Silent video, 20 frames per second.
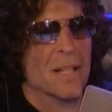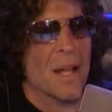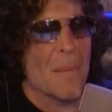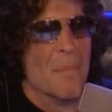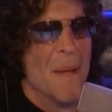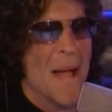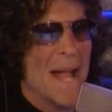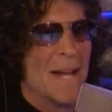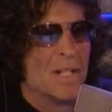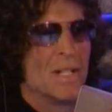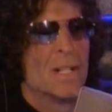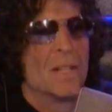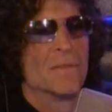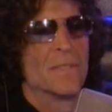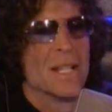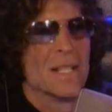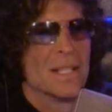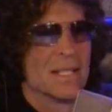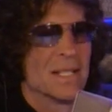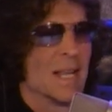Imagine if
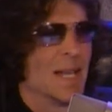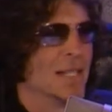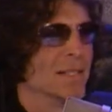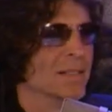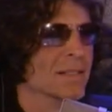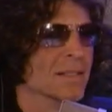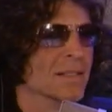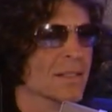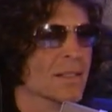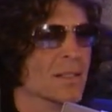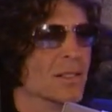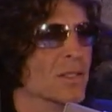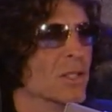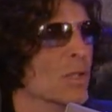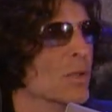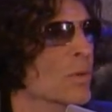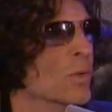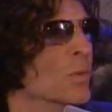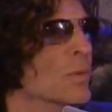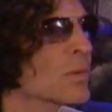they said
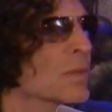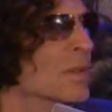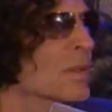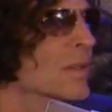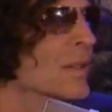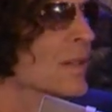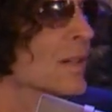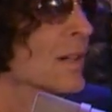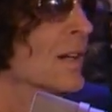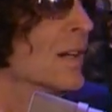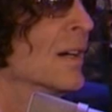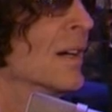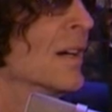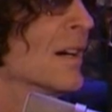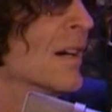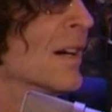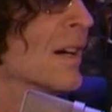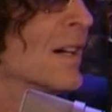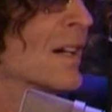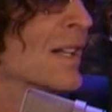to
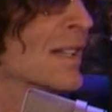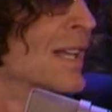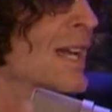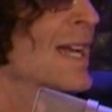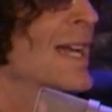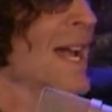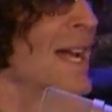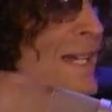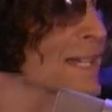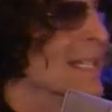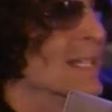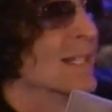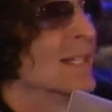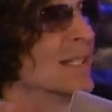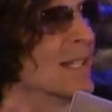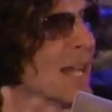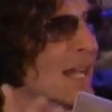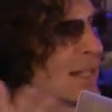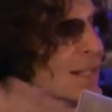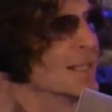Clay Aiken
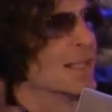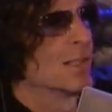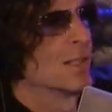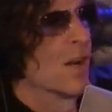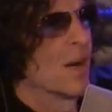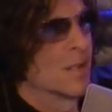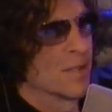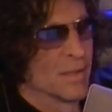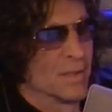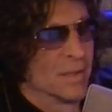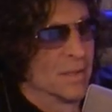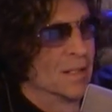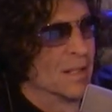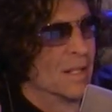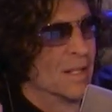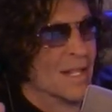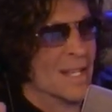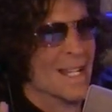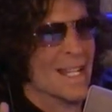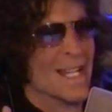and Kelly Clarkson,
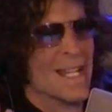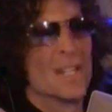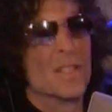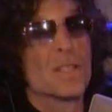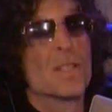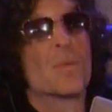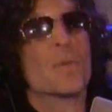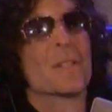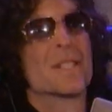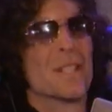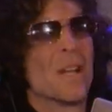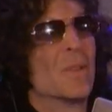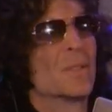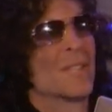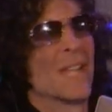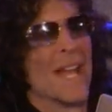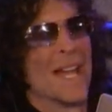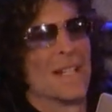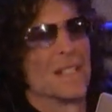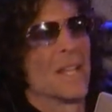here's the
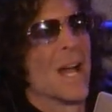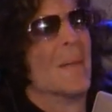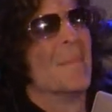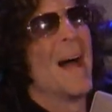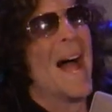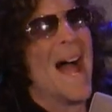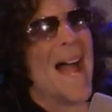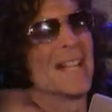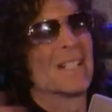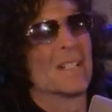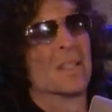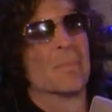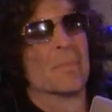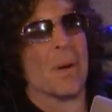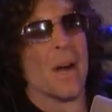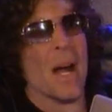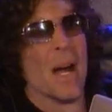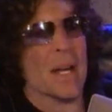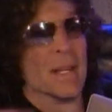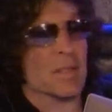results ahead of time. Act
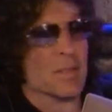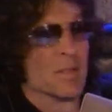surprised.